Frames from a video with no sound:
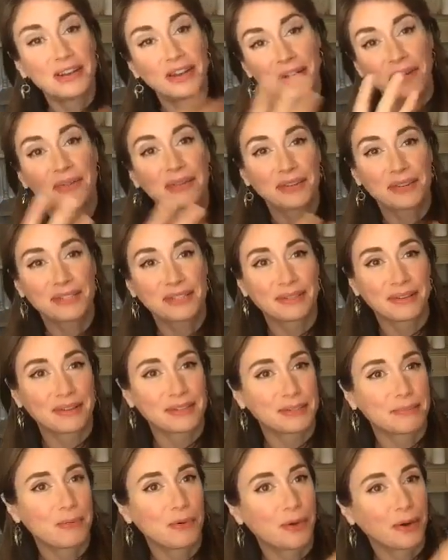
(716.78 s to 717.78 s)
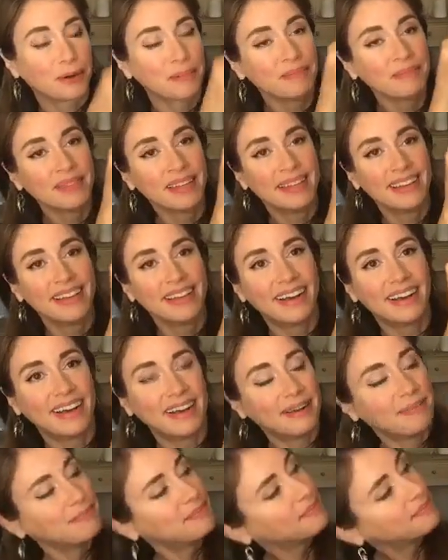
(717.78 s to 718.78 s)
you know there's there's more
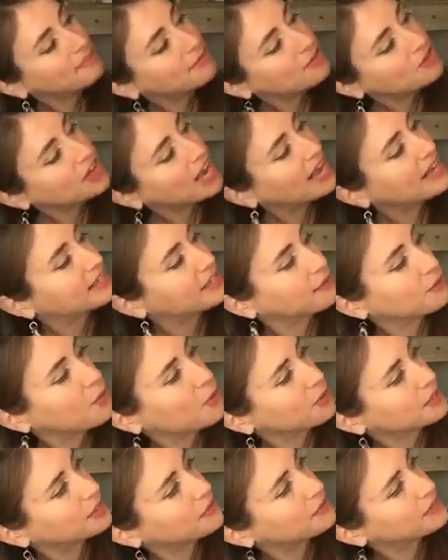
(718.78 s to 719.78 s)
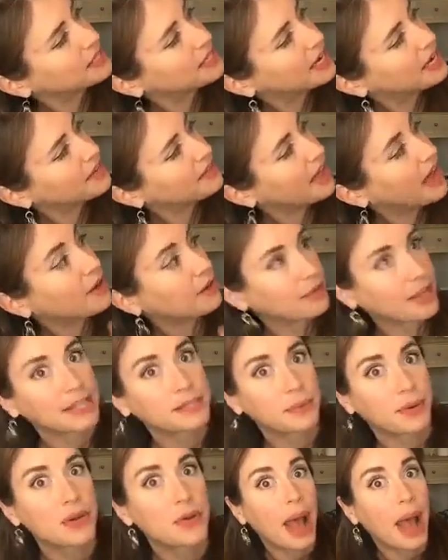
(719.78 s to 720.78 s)
uh, chance of course of seeing that or
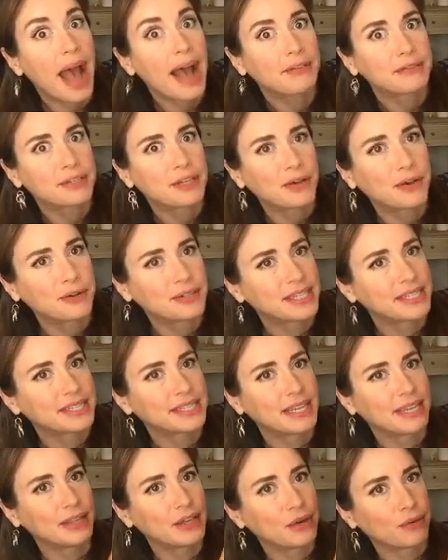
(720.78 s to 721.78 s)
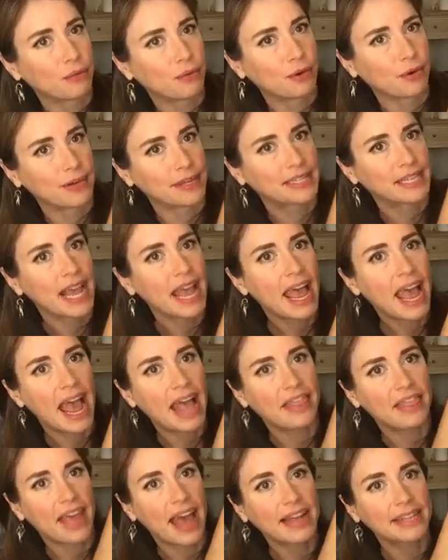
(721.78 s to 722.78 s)
that's have to go to see the auroras
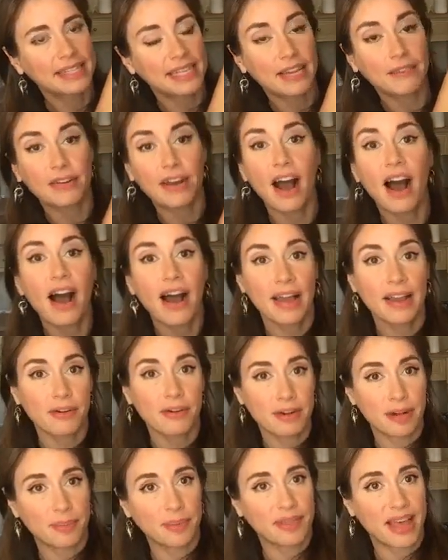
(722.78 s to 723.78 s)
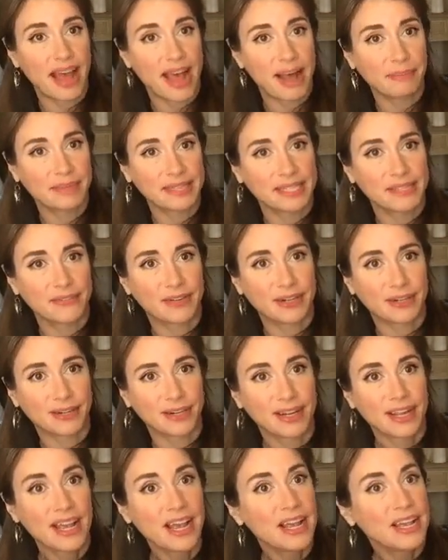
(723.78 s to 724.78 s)
and that's even higher up in the
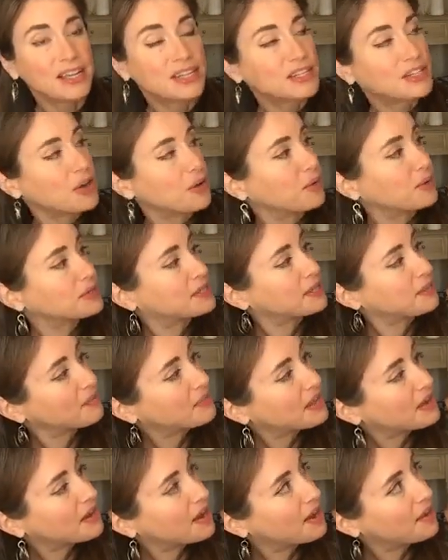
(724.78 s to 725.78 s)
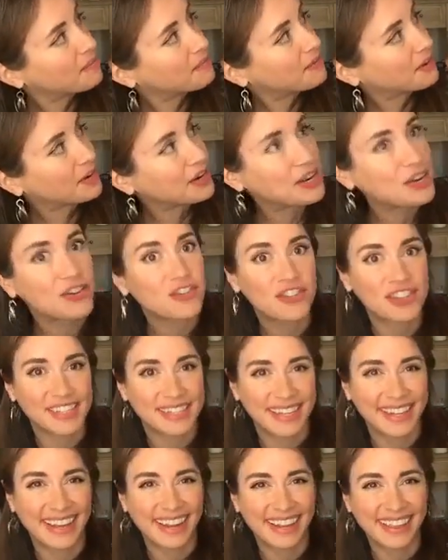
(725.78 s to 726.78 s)
atmosphere so something um, very
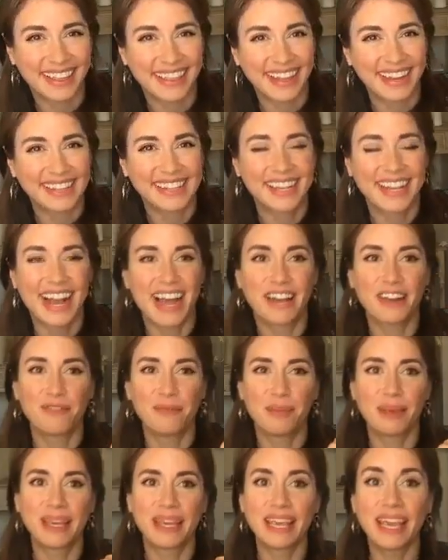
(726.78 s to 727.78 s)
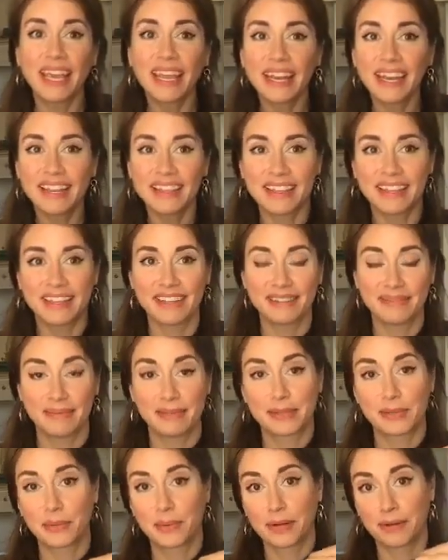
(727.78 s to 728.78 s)
interesting i think to kind of begin the
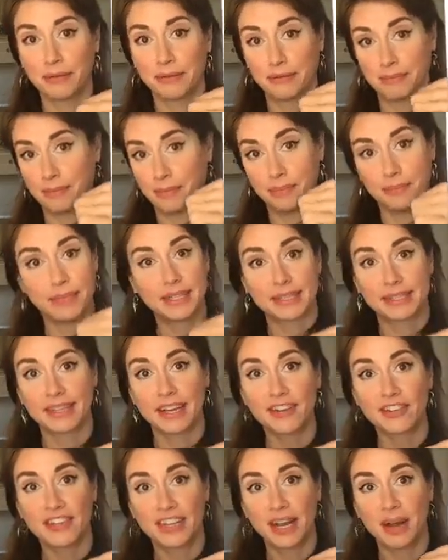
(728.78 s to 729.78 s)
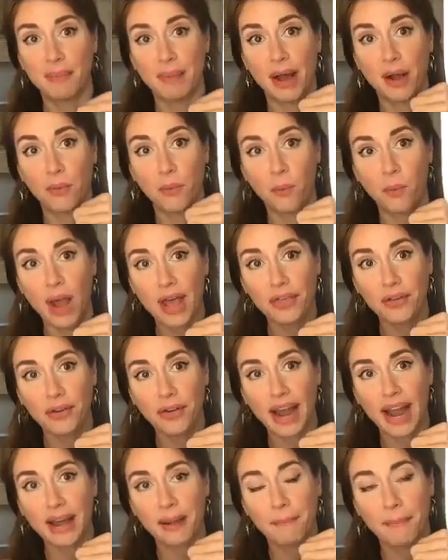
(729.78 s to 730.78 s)
sort of discussion about
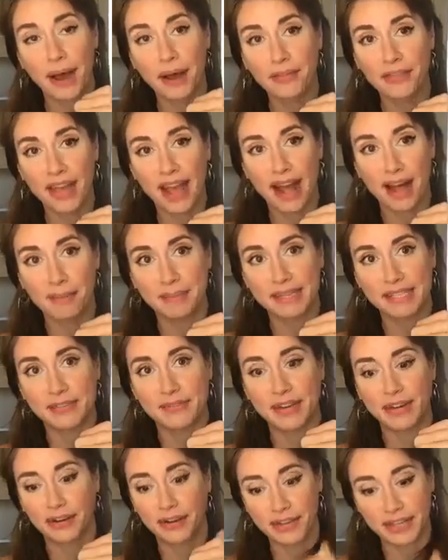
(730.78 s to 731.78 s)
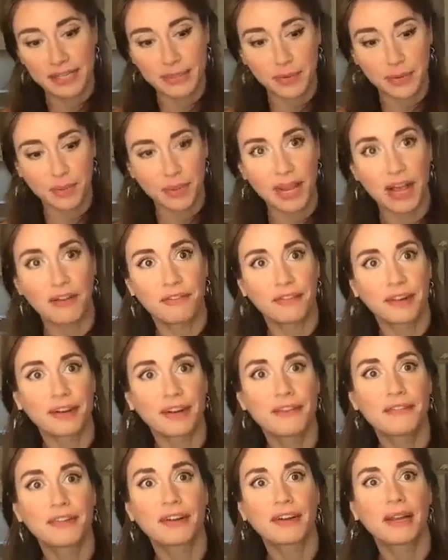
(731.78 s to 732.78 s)
weather and about the atmosphere this would be a
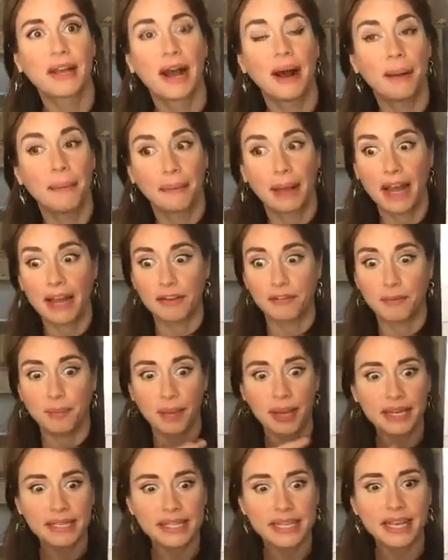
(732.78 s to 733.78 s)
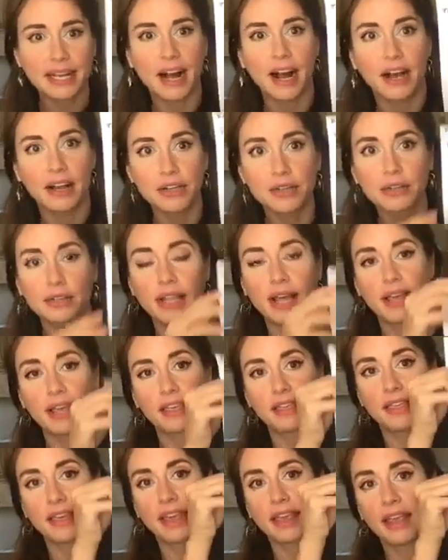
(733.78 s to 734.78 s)
very very um, kind of basic
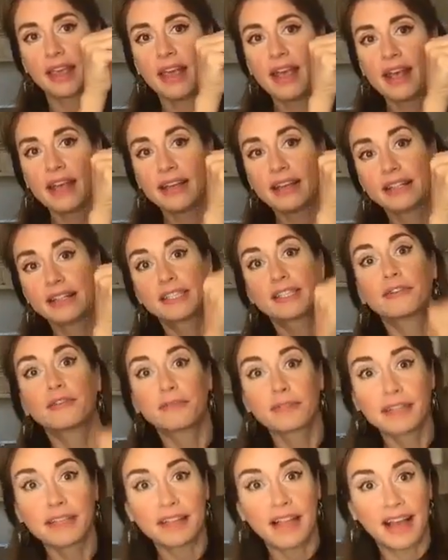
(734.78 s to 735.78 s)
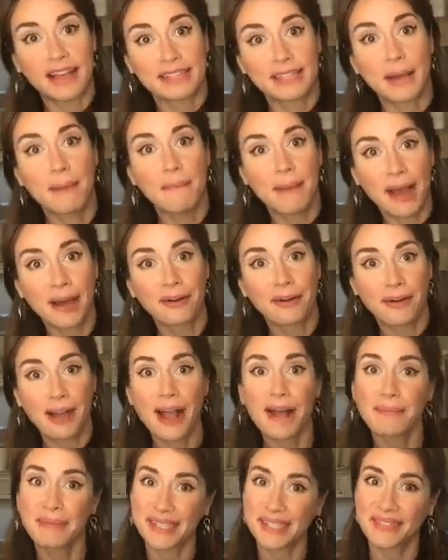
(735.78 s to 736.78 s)
underlying thing to realize about our
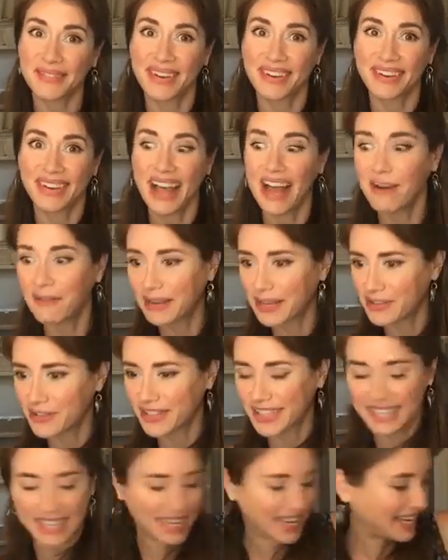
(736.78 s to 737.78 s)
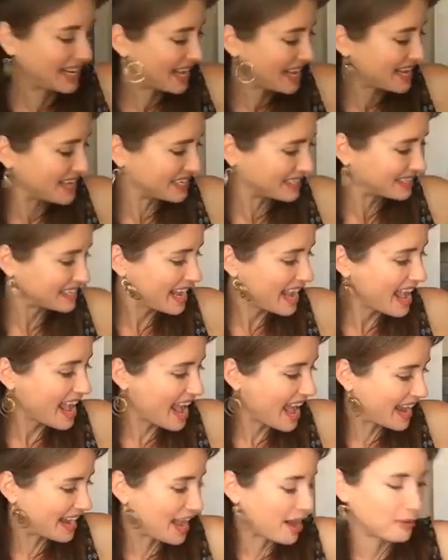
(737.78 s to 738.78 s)
atmosphere and how interesting it is
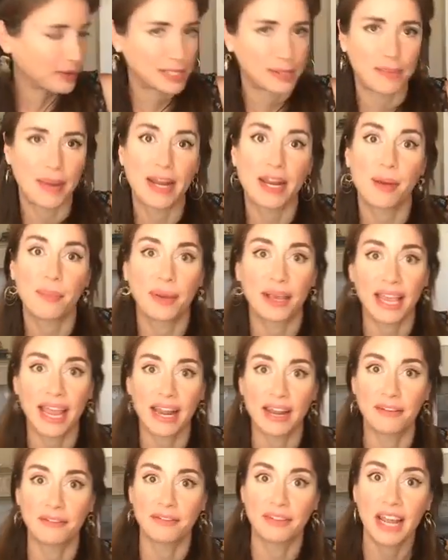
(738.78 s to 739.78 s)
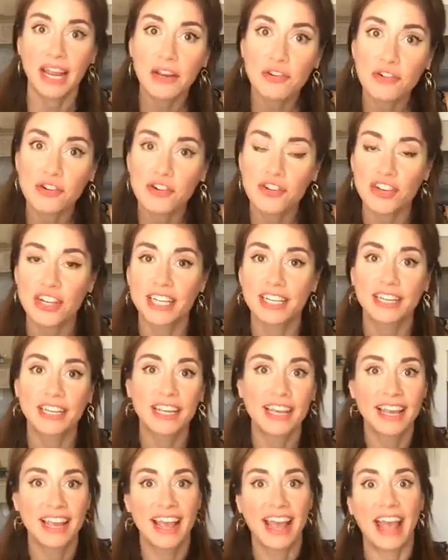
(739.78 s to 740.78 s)
and how it's made up again of nitrogen
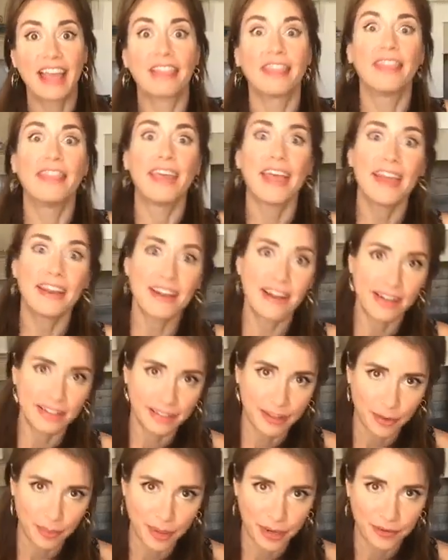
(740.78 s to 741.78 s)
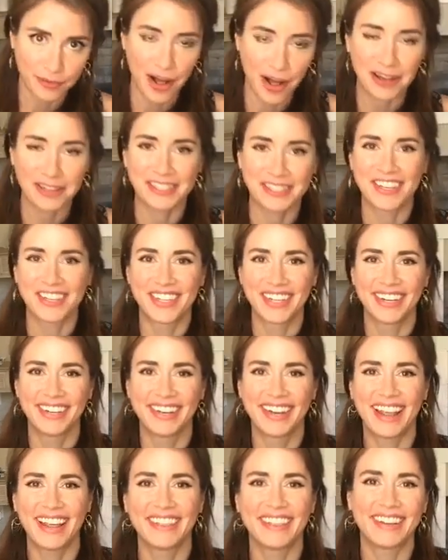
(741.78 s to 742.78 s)
and then a little bit of
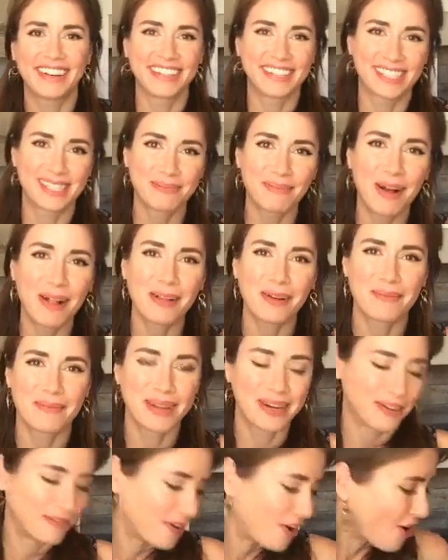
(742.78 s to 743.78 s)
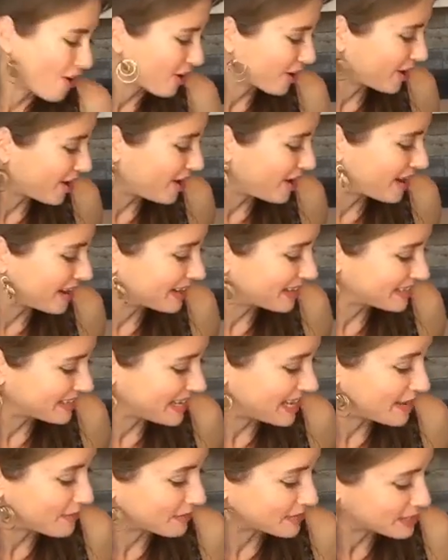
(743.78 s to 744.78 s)
oxygen and then a smaller bit of argon,
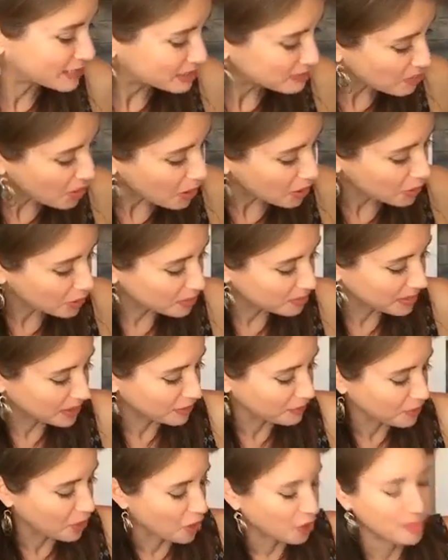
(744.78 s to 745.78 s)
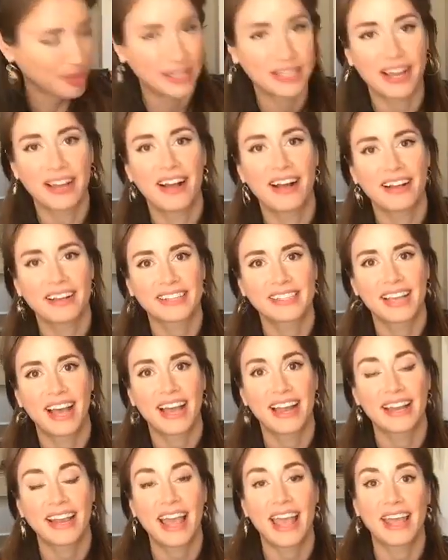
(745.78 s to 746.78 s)
even smaller bit of carbon
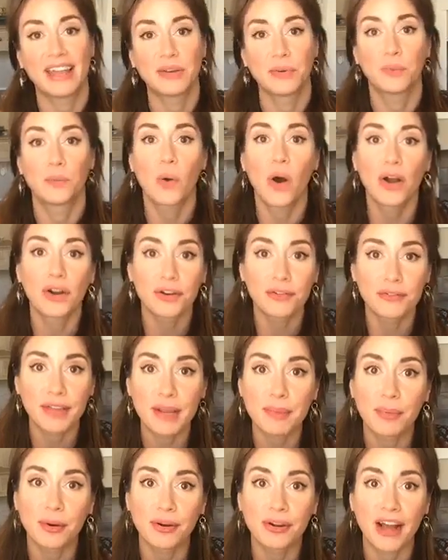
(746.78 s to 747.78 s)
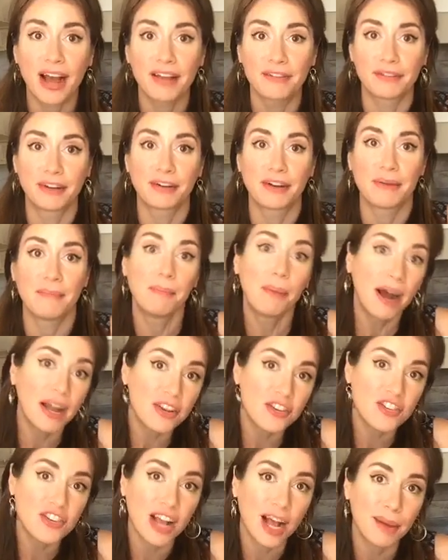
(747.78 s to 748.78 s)
dioxide and water vapor, not very
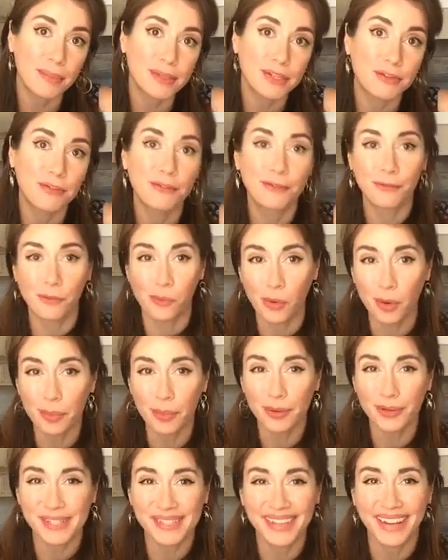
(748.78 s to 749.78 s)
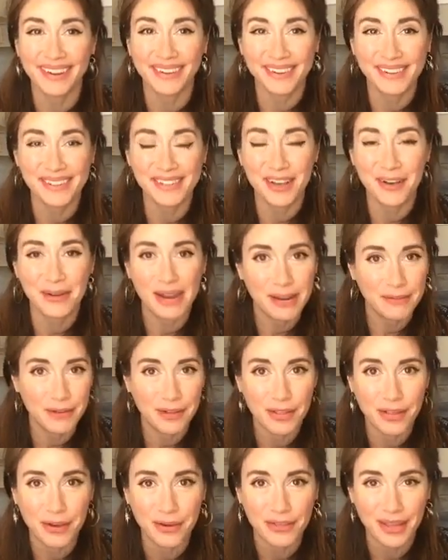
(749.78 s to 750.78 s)
much, up to 4% or so,
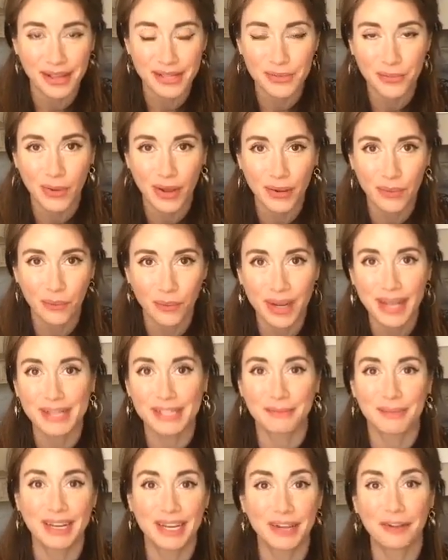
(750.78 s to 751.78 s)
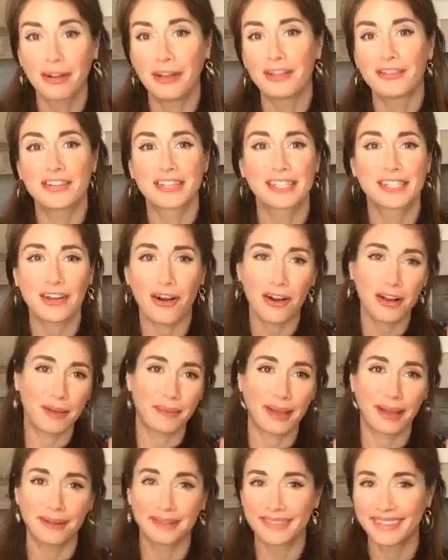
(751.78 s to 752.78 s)
even though that's what we as meteorologists talk
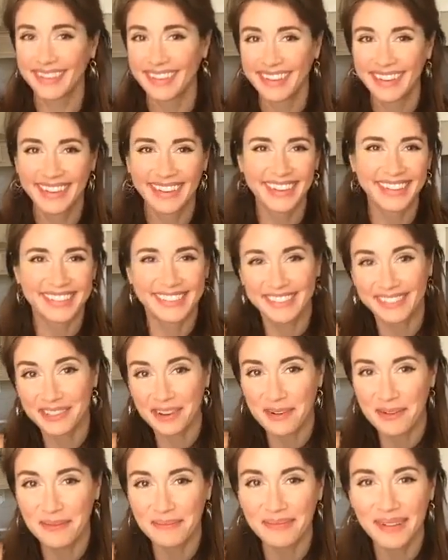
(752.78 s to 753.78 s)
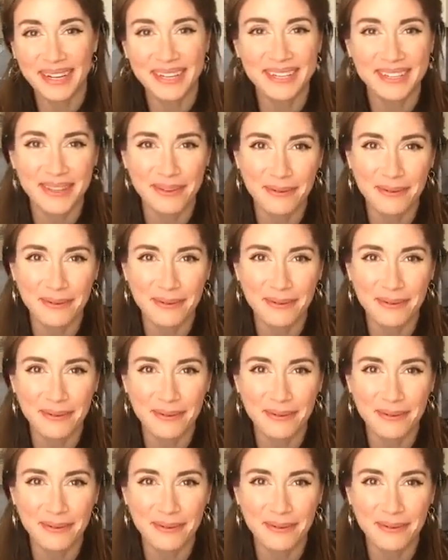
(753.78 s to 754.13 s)
about so much.